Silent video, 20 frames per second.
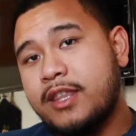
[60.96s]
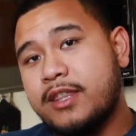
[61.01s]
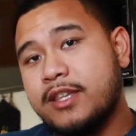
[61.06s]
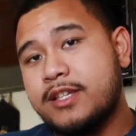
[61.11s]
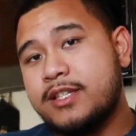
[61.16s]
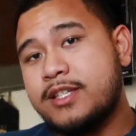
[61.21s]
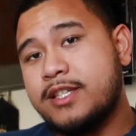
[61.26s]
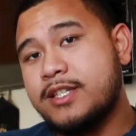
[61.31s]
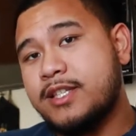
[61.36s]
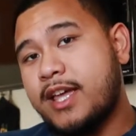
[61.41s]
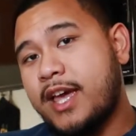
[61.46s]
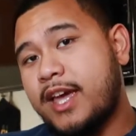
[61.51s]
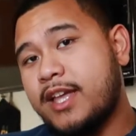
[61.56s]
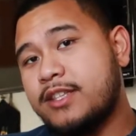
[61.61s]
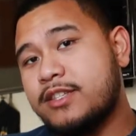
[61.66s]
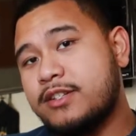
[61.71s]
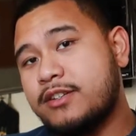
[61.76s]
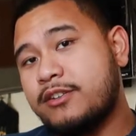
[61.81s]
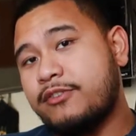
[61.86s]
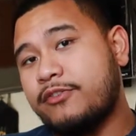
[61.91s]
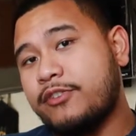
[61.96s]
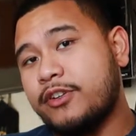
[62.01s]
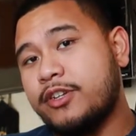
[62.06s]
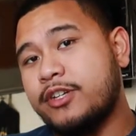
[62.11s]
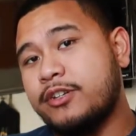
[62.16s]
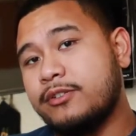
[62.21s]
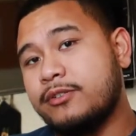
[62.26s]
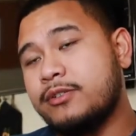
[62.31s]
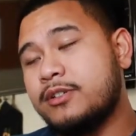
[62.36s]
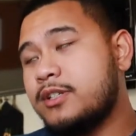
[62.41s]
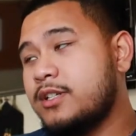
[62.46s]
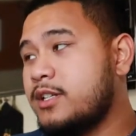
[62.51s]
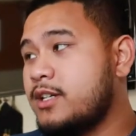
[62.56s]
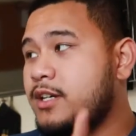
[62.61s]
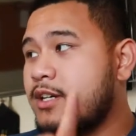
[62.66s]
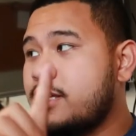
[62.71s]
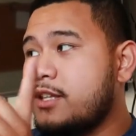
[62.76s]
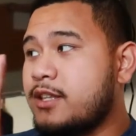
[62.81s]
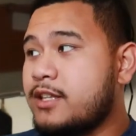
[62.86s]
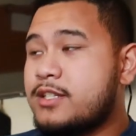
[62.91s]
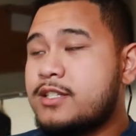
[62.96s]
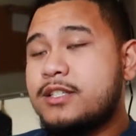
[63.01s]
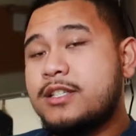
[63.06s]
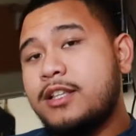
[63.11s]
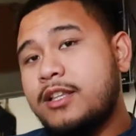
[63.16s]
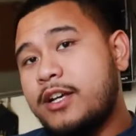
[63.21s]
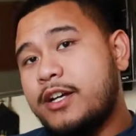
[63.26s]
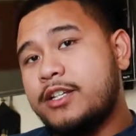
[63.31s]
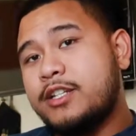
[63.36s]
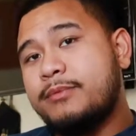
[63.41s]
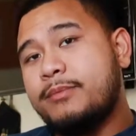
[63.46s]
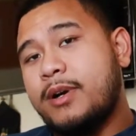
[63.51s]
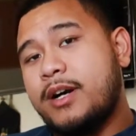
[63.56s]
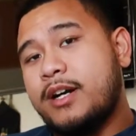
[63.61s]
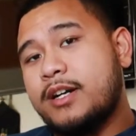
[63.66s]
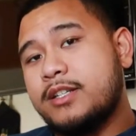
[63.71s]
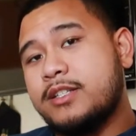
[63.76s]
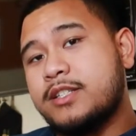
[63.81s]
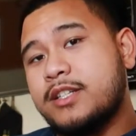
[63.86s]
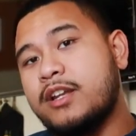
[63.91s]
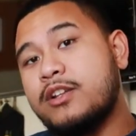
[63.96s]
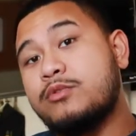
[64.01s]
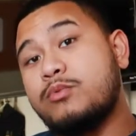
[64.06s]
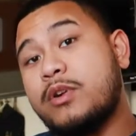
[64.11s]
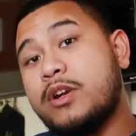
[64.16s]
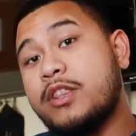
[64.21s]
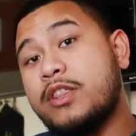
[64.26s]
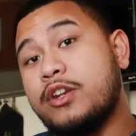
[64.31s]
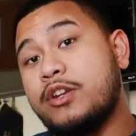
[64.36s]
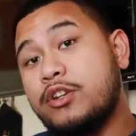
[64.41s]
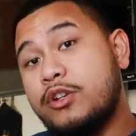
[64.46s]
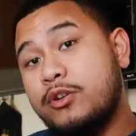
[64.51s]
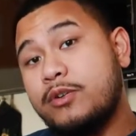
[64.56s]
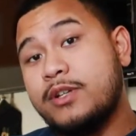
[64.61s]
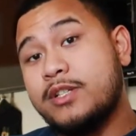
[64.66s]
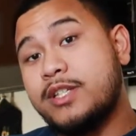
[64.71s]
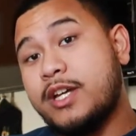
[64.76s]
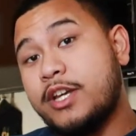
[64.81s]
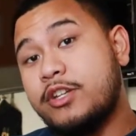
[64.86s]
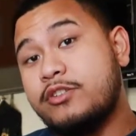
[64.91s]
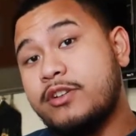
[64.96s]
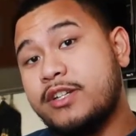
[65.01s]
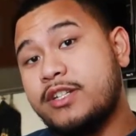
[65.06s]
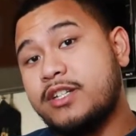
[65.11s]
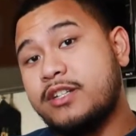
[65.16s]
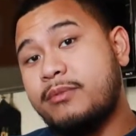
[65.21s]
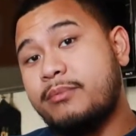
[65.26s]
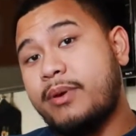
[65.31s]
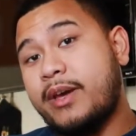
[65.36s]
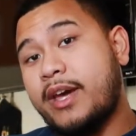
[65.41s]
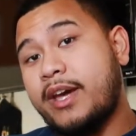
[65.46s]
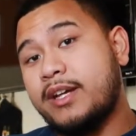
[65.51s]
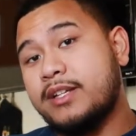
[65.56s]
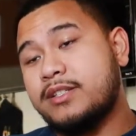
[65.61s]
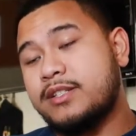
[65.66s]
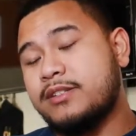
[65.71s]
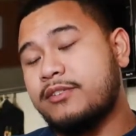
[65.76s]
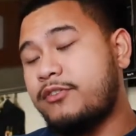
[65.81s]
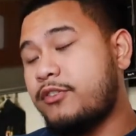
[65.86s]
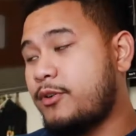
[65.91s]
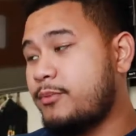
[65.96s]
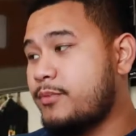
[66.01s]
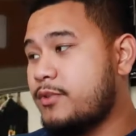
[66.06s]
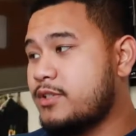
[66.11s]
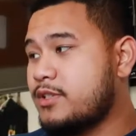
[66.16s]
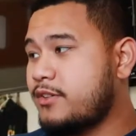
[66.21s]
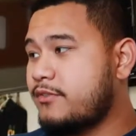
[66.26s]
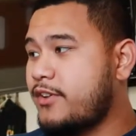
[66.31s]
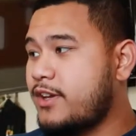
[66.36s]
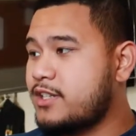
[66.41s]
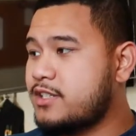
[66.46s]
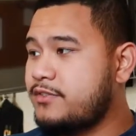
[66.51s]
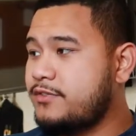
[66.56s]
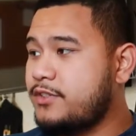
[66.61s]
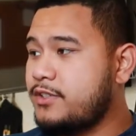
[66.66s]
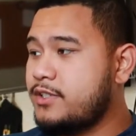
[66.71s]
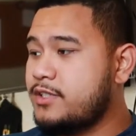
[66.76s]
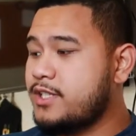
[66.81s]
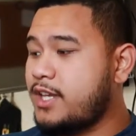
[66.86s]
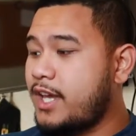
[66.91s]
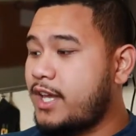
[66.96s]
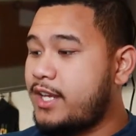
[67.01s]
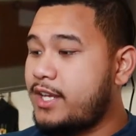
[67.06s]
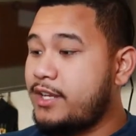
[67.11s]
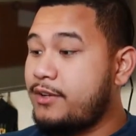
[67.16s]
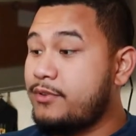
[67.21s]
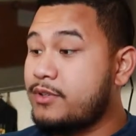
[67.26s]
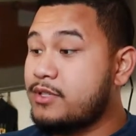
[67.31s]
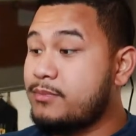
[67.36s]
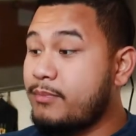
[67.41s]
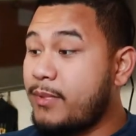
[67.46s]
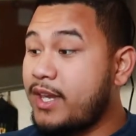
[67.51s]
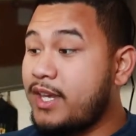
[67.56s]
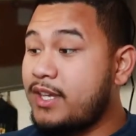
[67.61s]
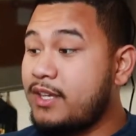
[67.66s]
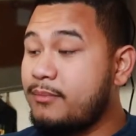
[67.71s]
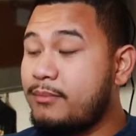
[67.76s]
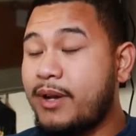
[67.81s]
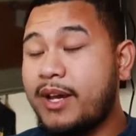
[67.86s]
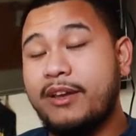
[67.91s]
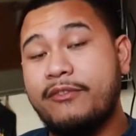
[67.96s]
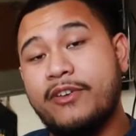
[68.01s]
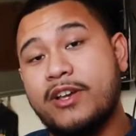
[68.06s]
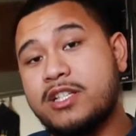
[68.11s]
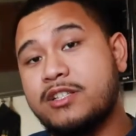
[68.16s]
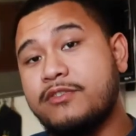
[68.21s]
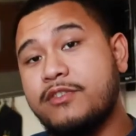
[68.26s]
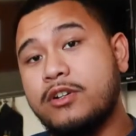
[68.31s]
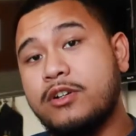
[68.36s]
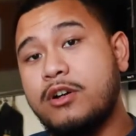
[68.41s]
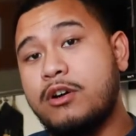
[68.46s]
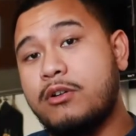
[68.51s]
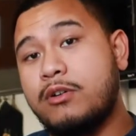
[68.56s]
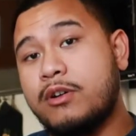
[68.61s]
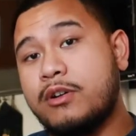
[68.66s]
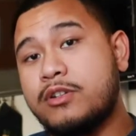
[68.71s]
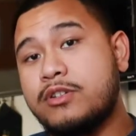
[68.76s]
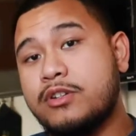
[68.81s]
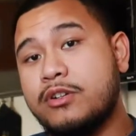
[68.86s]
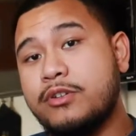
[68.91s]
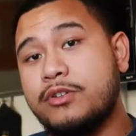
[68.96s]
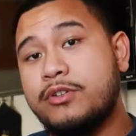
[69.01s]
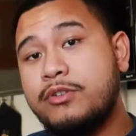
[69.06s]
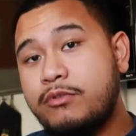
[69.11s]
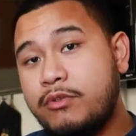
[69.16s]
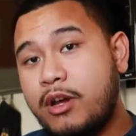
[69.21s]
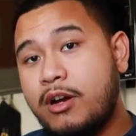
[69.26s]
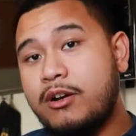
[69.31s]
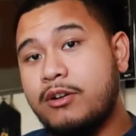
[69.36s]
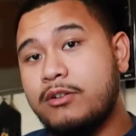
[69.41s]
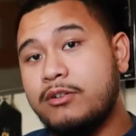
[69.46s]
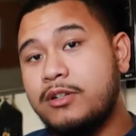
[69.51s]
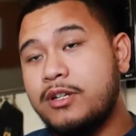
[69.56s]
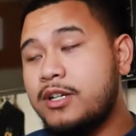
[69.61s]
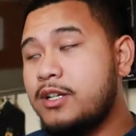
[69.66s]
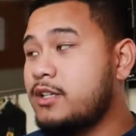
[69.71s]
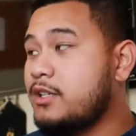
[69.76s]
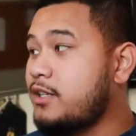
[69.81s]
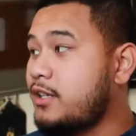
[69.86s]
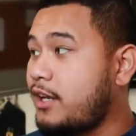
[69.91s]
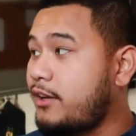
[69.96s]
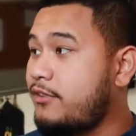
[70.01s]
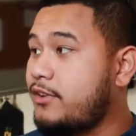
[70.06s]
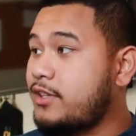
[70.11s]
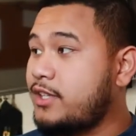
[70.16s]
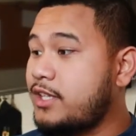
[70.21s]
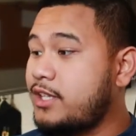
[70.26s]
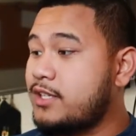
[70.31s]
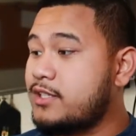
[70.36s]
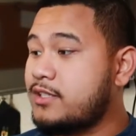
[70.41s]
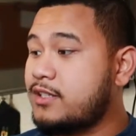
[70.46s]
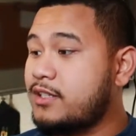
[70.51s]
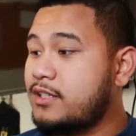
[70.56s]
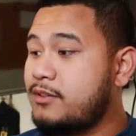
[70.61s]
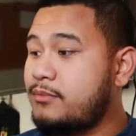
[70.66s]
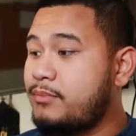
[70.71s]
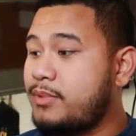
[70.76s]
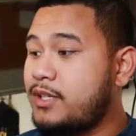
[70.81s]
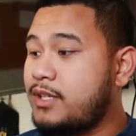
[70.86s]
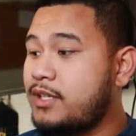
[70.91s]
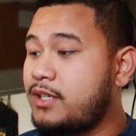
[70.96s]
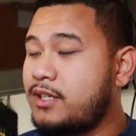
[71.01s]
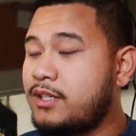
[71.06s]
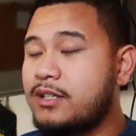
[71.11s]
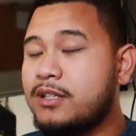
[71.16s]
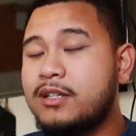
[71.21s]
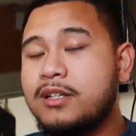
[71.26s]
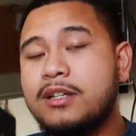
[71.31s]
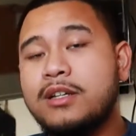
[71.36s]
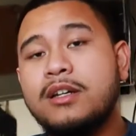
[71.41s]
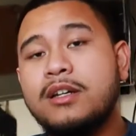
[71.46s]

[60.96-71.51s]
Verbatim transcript: this is the answer for you. This is the Lunchbox. It is one of the newest hydration packs for music festivals and it was made by a festival goer so you know everything is gonna be